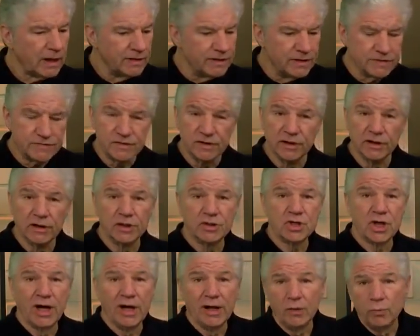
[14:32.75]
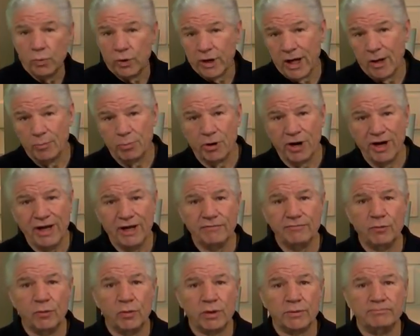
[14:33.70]
this little child we're now praying
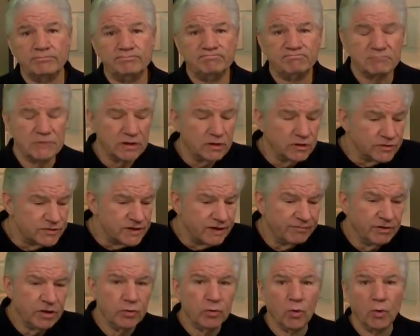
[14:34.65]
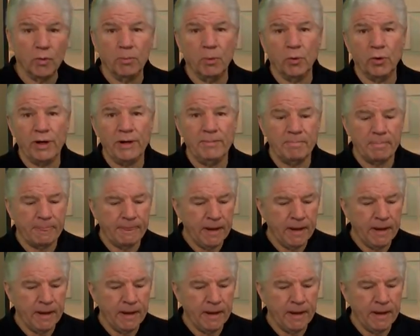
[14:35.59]
for, little seven-year-old boy,